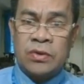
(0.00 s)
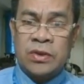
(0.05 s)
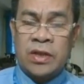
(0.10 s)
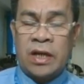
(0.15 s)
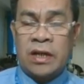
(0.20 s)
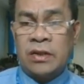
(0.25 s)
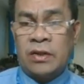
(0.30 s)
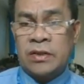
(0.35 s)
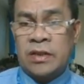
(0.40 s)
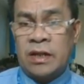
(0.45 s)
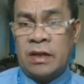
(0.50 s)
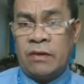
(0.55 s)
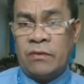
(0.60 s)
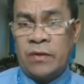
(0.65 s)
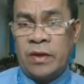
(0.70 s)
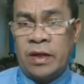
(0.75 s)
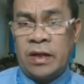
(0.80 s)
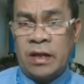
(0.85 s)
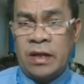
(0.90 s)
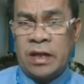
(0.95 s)
Take note,
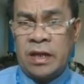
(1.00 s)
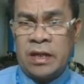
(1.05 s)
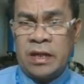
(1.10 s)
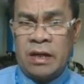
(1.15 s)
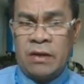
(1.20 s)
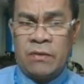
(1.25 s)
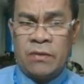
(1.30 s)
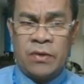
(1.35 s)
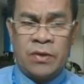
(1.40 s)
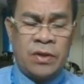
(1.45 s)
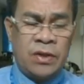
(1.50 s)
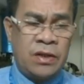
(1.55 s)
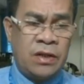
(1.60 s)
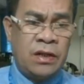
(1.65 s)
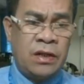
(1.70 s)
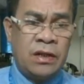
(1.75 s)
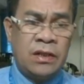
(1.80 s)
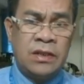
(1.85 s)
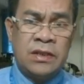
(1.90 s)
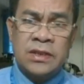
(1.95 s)
we in our